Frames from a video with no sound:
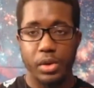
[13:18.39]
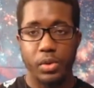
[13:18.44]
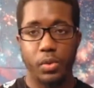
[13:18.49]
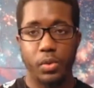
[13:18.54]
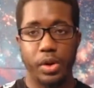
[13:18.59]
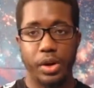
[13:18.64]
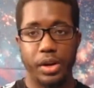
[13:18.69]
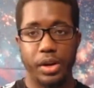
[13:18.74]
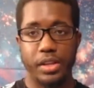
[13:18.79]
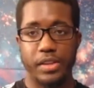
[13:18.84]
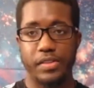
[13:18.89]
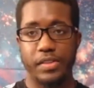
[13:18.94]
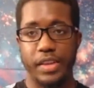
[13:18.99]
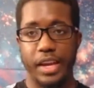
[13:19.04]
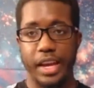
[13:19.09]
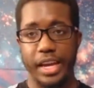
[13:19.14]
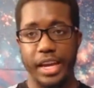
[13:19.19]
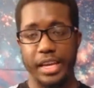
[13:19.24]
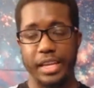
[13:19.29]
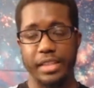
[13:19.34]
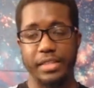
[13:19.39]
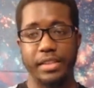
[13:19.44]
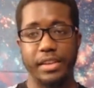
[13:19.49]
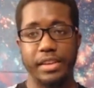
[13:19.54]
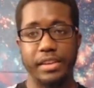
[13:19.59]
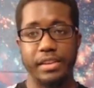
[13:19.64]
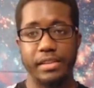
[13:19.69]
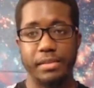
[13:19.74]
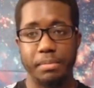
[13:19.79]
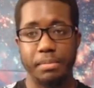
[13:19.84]
where it's like
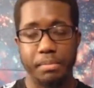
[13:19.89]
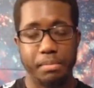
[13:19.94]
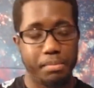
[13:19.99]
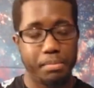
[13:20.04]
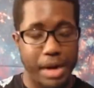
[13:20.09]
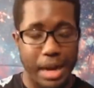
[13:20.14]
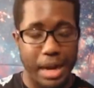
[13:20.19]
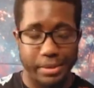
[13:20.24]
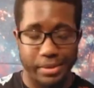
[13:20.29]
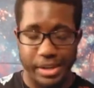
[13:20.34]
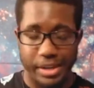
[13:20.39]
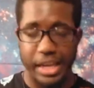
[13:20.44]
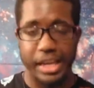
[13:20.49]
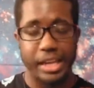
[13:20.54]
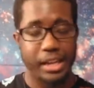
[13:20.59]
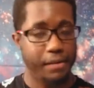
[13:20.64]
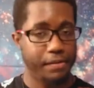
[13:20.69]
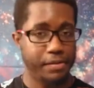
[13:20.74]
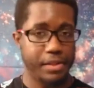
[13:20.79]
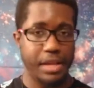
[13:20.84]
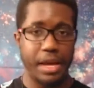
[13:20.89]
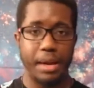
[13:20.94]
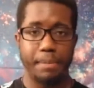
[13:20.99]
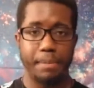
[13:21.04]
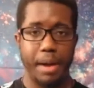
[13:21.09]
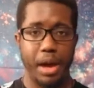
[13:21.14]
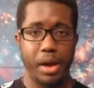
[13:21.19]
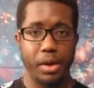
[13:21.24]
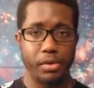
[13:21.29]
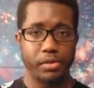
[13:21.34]
these perhaps negative thought
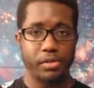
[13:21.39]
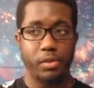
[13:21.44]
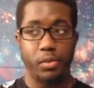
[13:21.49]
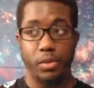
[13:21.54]
patterns.